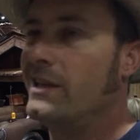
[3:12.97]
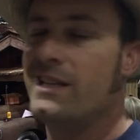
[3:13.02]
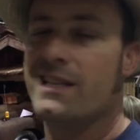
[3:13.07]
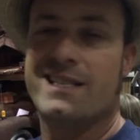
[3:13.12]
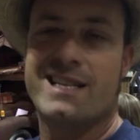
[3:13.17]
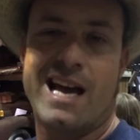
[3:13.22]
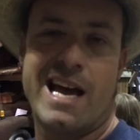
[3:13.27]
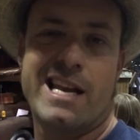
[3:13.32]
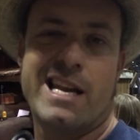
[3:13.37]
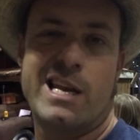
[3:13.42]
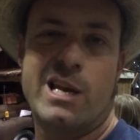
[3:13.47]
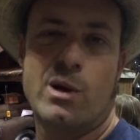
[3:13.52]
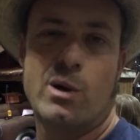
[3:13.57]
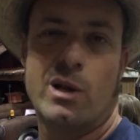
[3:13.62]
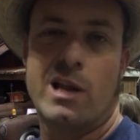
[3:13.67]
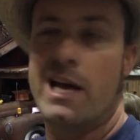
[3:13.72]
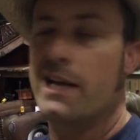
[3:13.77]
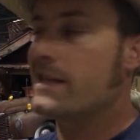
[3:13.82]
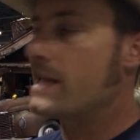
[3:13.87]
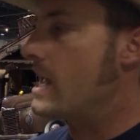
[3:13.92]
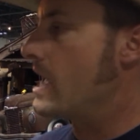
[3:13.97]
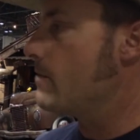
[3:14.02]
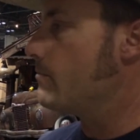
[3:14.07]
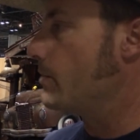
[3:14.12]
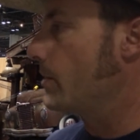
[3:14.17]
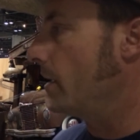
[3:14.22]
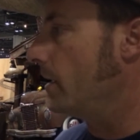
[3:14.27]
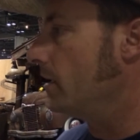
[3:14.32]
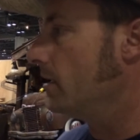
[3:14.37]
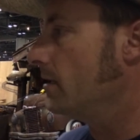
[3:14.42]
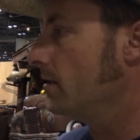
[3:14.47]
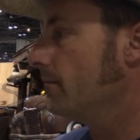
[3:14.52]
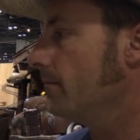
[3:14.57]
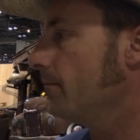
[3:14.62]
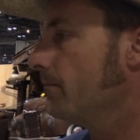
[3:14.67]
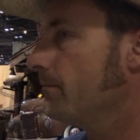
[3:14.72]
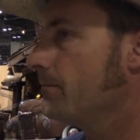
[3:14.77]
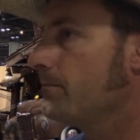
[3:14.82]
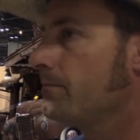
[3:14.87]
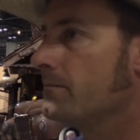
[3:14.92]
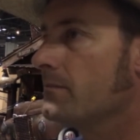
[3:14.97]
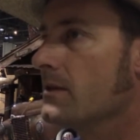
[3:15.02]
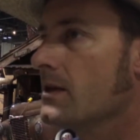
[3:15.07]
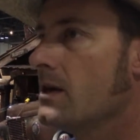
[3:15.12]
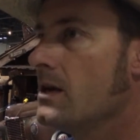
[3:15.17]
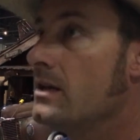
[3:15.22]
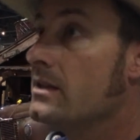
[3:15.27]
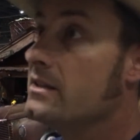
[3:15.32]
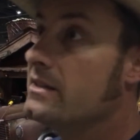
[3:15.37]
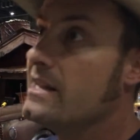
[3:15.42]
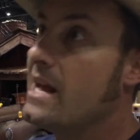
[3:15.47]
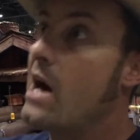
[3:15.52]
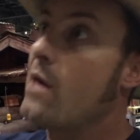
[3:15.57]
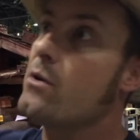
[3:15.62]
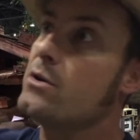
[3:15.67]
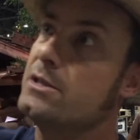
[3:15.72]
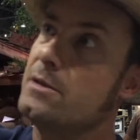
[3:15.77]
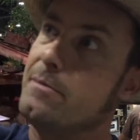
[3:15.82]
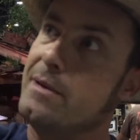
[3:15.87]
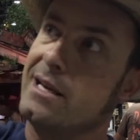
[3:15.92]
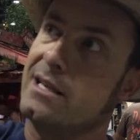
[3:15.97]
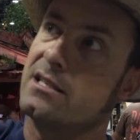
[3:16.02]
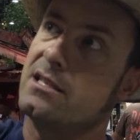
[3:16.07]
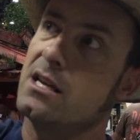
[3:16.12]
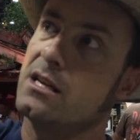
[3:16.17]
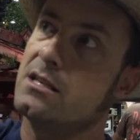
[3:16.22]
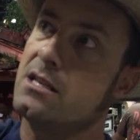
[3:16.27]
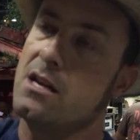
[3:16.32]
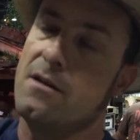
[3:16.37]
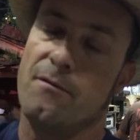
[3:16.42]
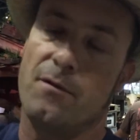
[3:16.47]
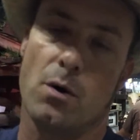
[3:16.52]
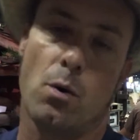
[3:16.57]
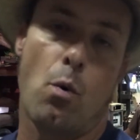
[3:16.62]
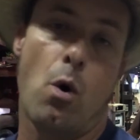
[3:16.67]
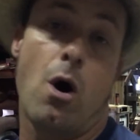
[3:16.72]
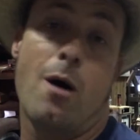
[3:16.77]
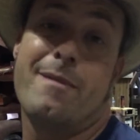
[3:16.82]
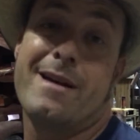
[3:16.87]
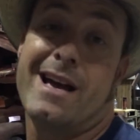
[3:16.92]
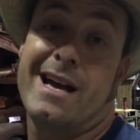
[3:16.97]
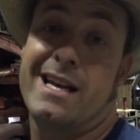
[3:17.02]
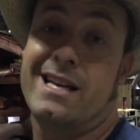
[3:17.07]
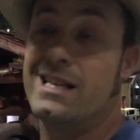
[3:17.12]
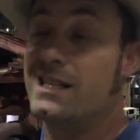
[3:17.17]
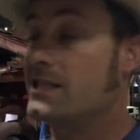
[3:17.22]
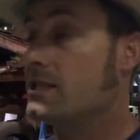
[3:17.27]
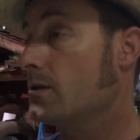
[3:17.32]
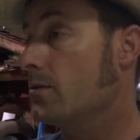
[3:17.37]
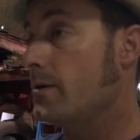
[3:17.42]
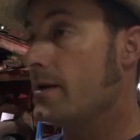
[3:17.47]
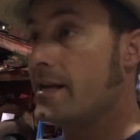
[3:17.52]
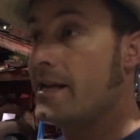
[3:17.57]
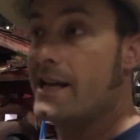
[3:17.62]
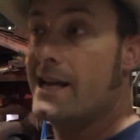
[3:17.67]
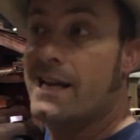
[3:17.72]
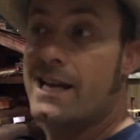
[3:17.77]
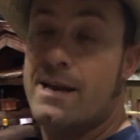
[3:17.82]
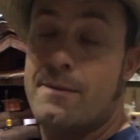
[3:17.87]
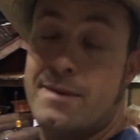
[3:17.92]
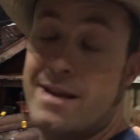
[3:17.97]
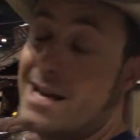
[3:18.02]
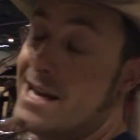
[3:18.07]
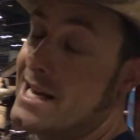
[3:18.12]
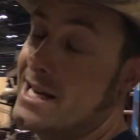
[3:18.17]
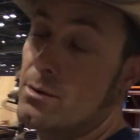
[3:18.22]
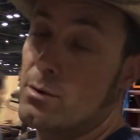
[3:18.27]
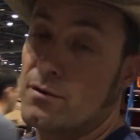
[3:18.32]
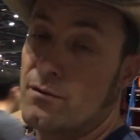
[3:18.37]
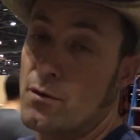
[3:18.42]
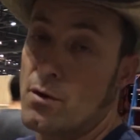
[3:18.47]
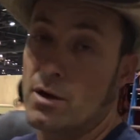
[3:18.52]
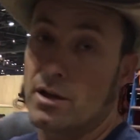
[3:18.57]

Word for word: really design to do it like that, but now there's a big 16 foot wall behind us, so we can't get behind with